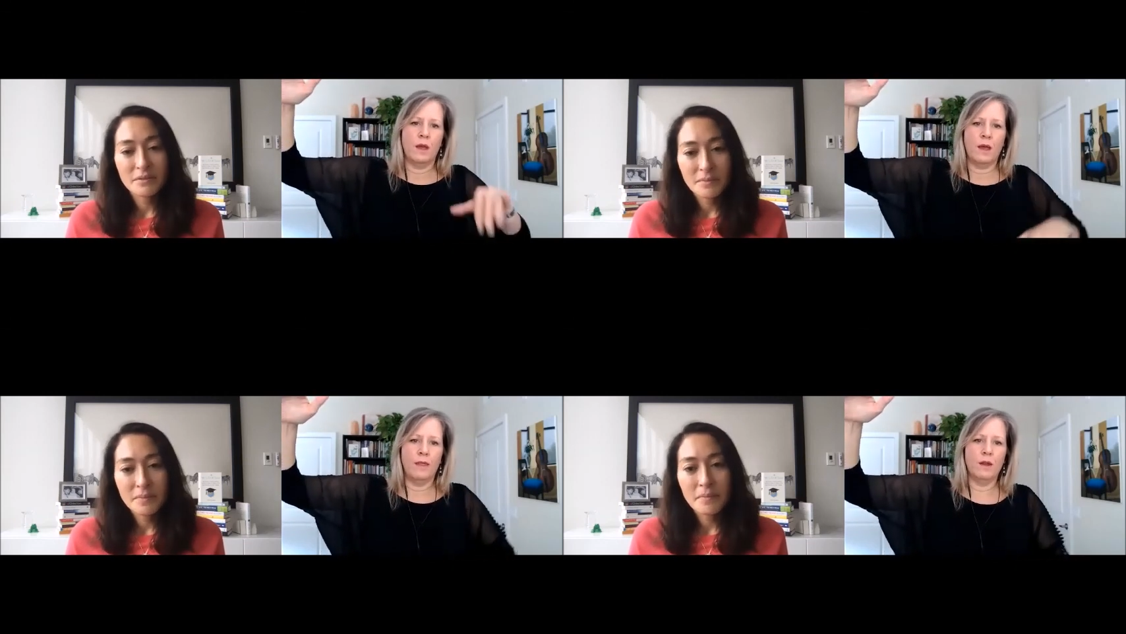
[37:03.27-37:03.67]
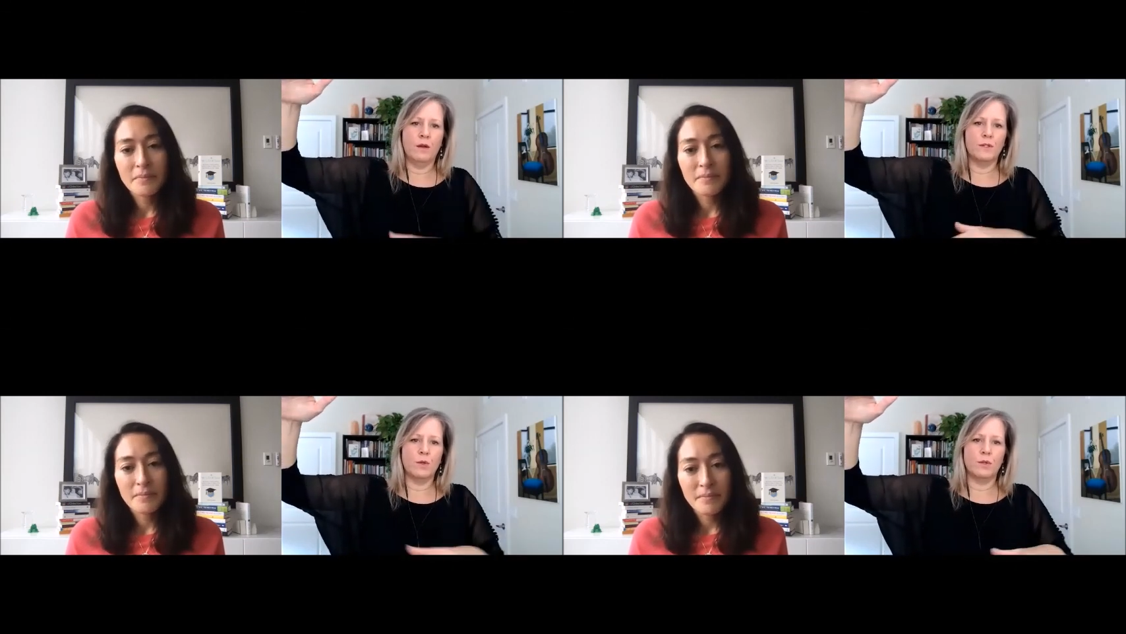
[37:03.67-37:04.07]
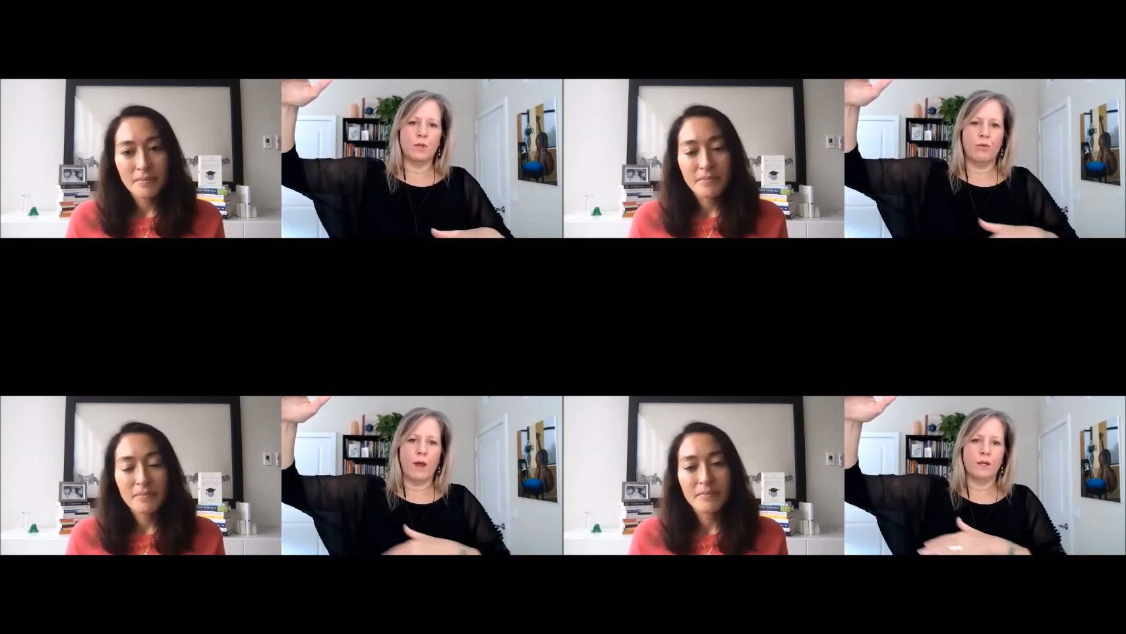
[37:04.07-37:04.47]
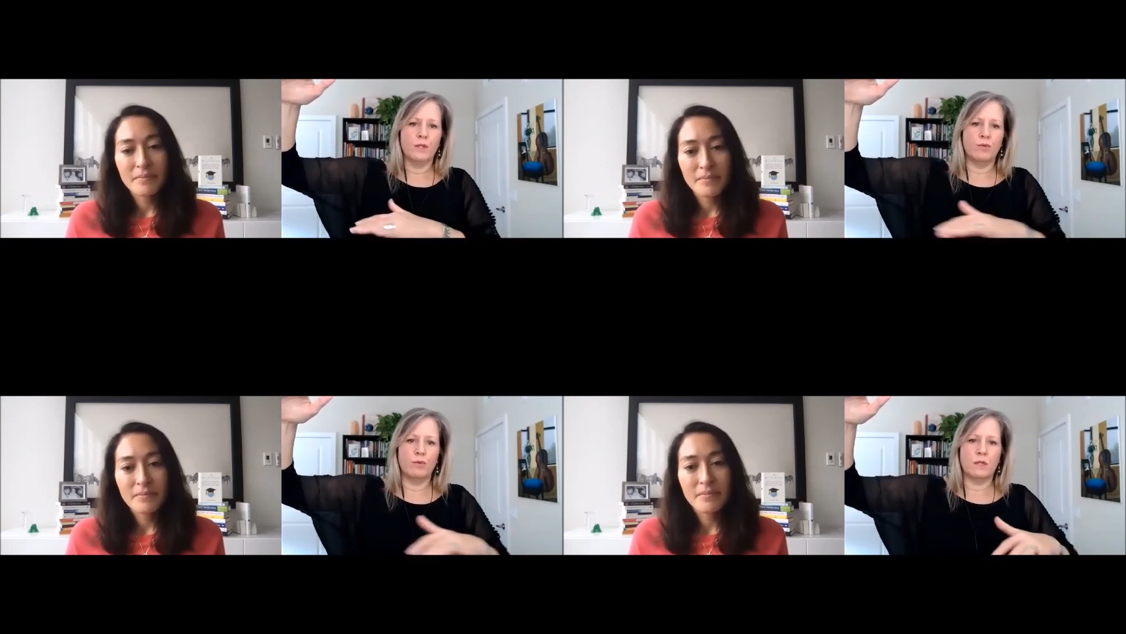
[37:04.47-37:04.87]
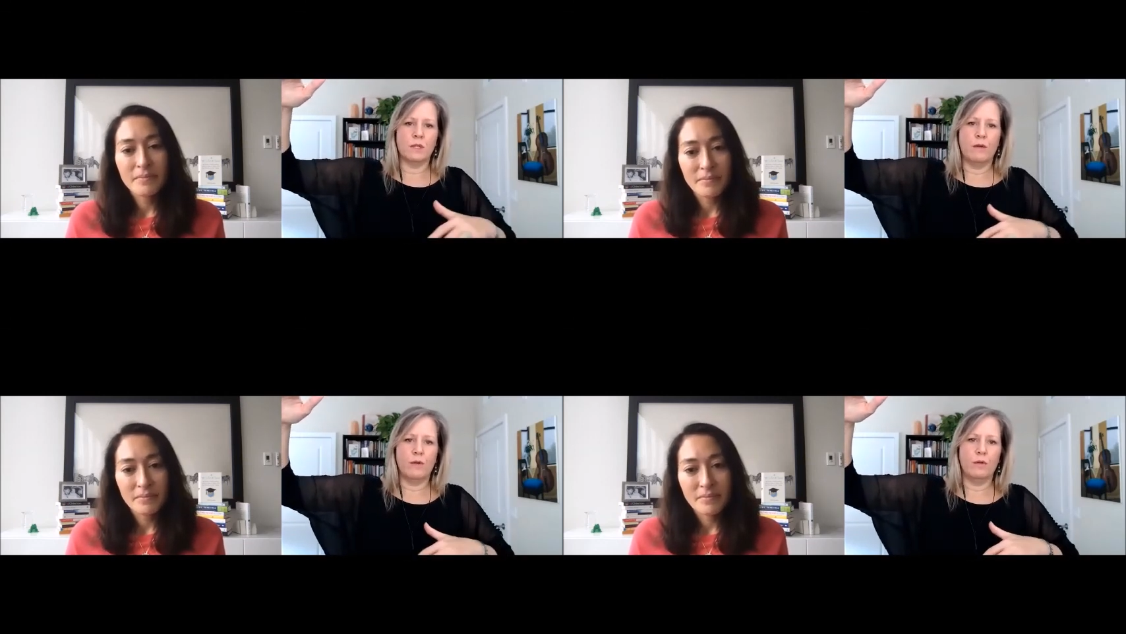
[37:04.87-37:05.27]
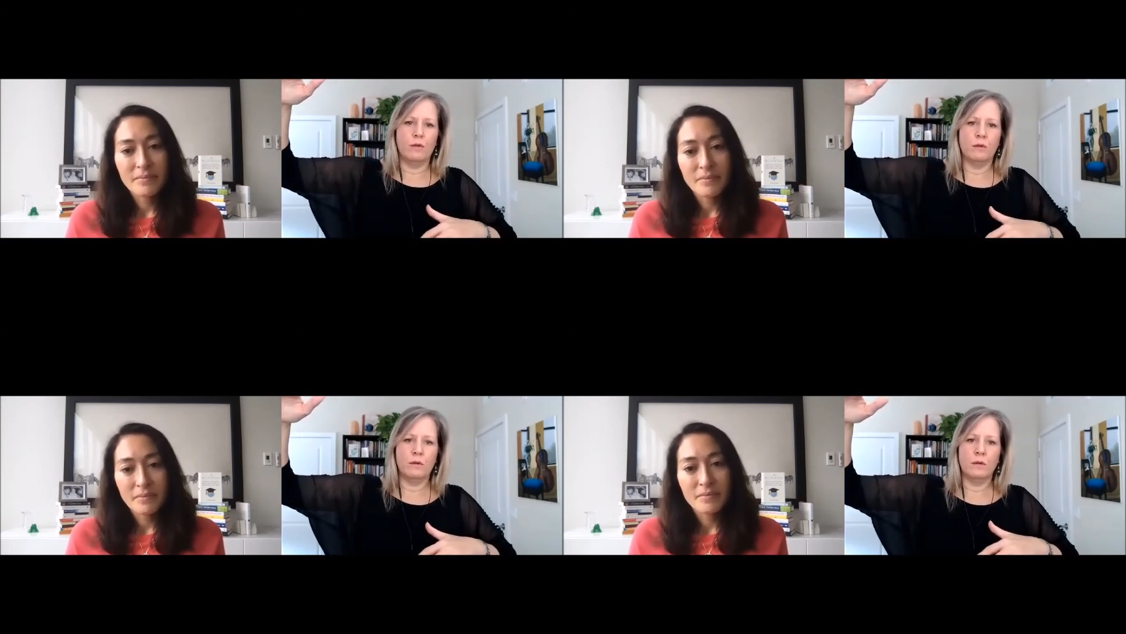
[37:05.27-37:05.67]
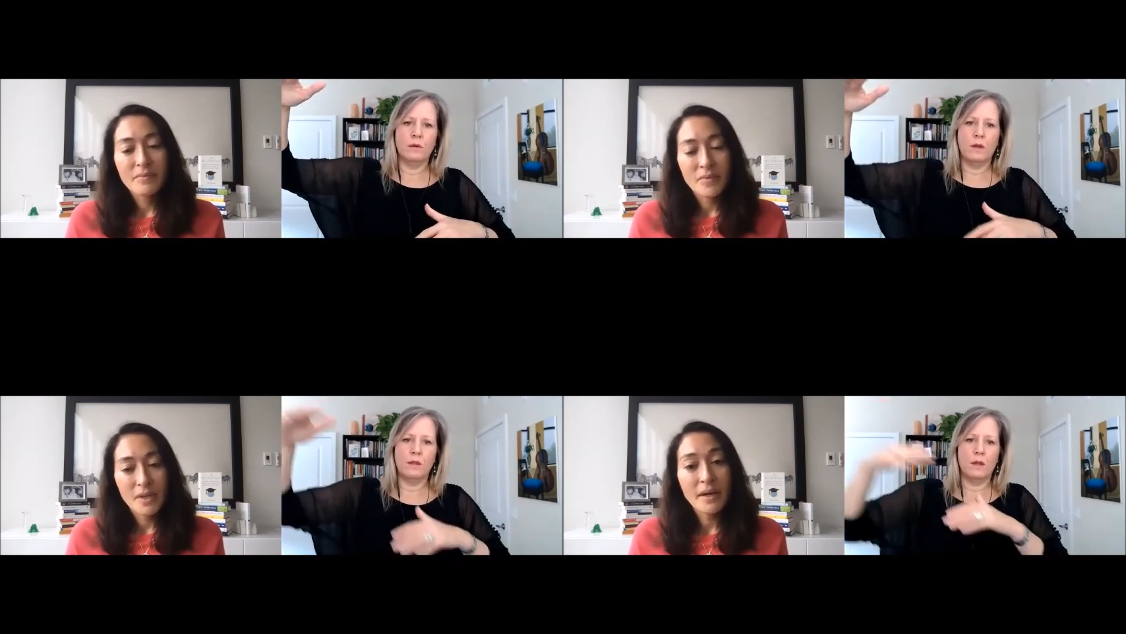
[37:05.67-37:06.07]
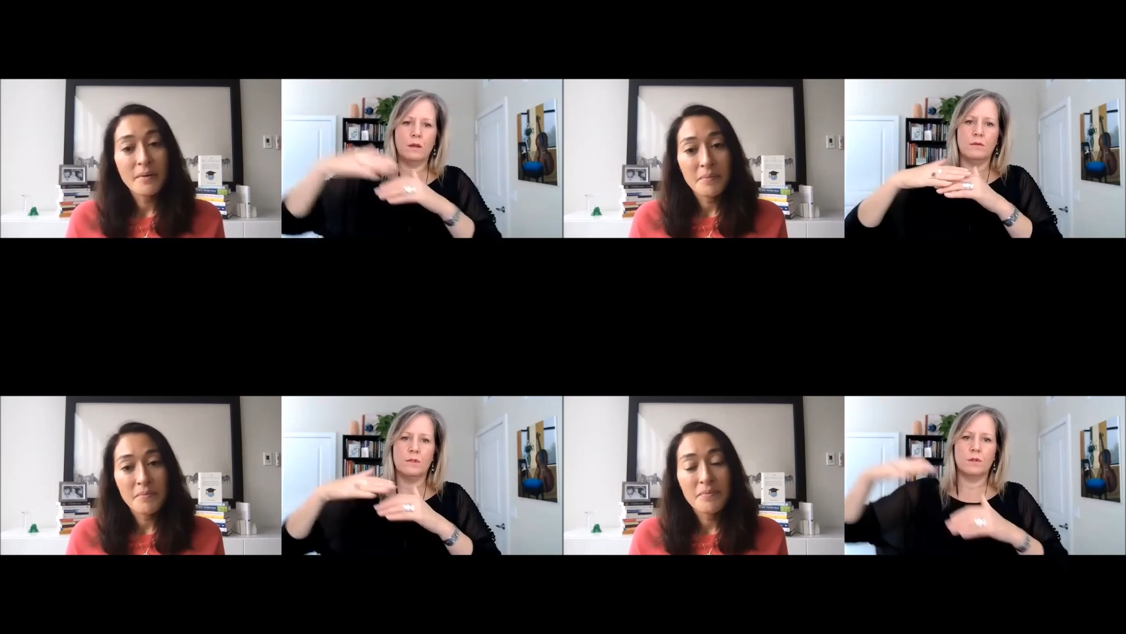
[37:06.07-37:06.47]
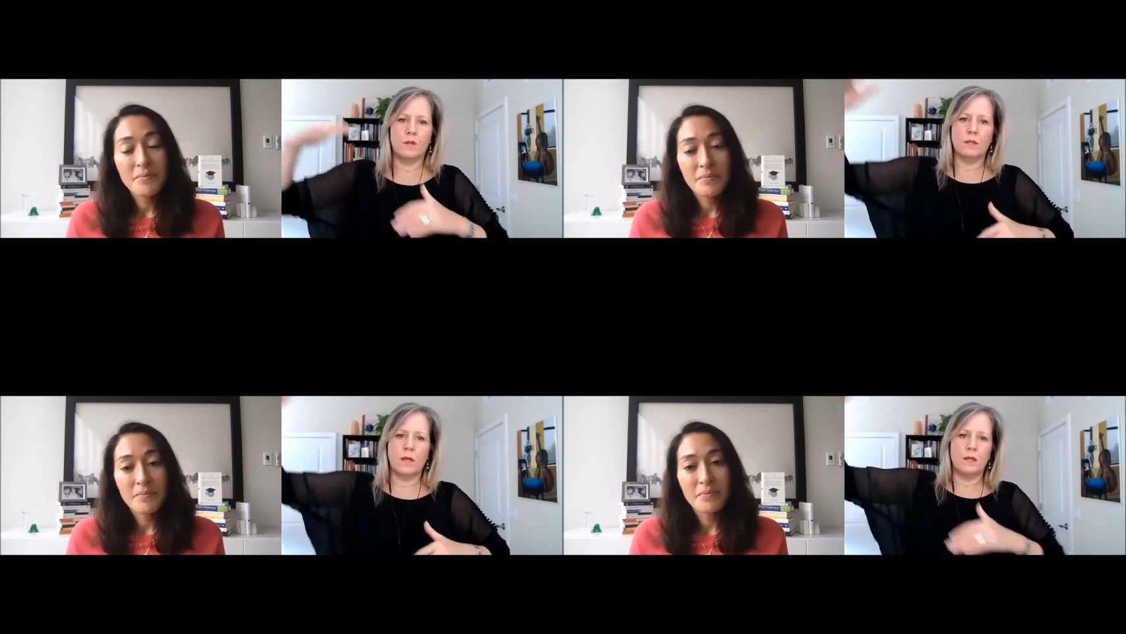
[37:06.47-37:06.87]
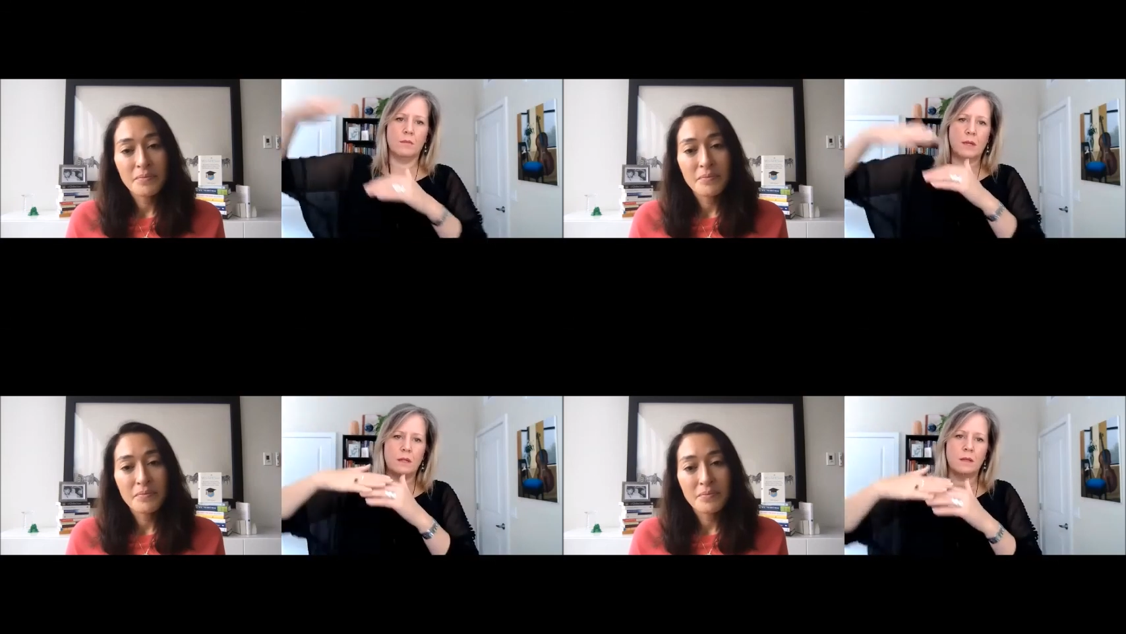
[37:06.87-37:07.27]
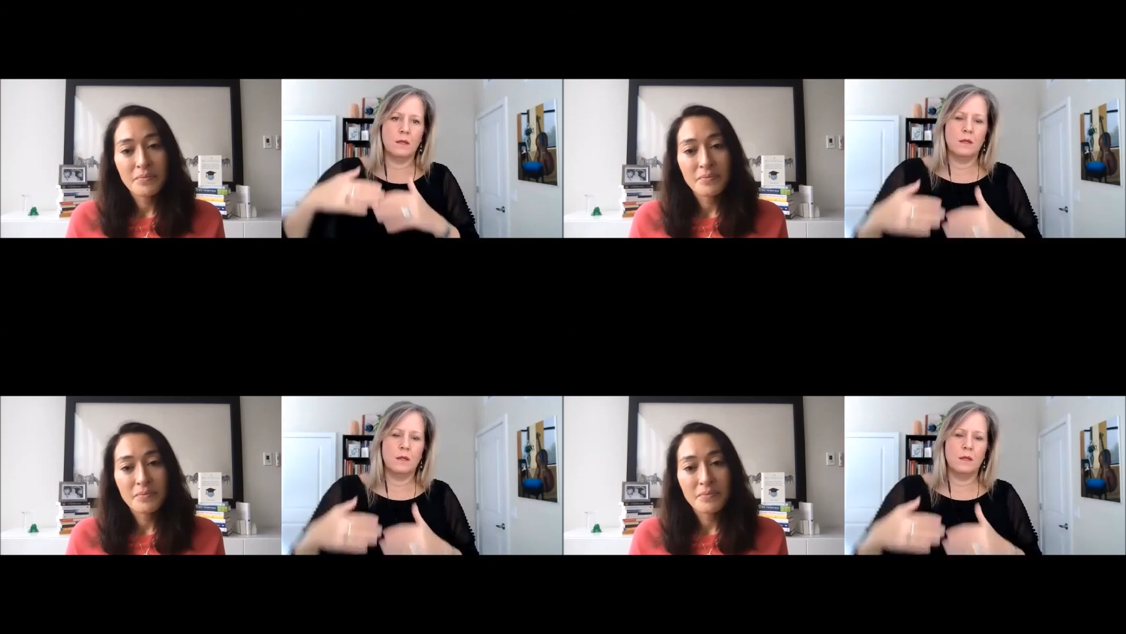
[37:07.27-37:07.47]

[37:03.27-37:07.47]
Speaker 1: and then also at the grassroots level and so that they can meet